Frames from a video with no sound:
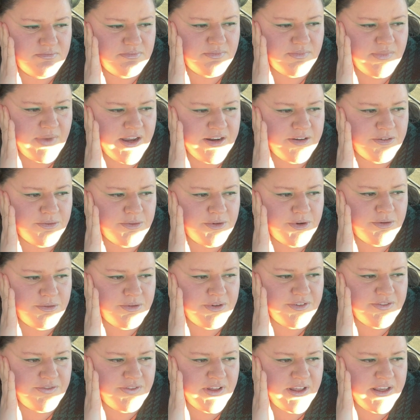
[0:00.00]
I don't know
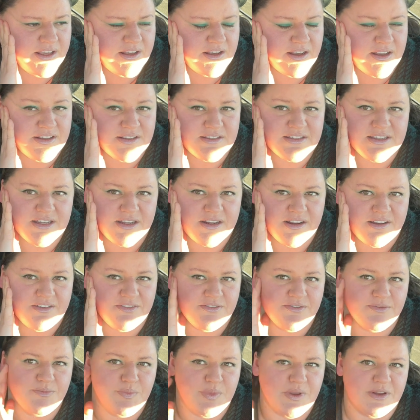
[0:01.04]
if, like I said, I've
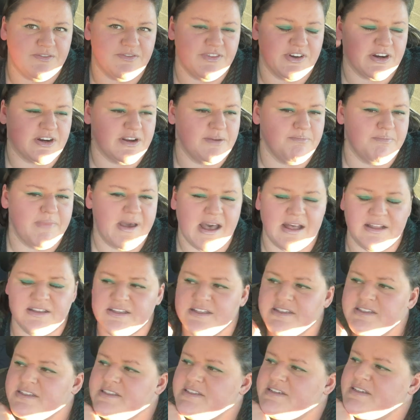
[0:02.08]
been very
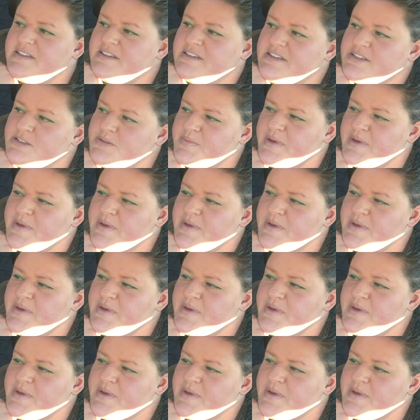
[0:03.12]
balanced in this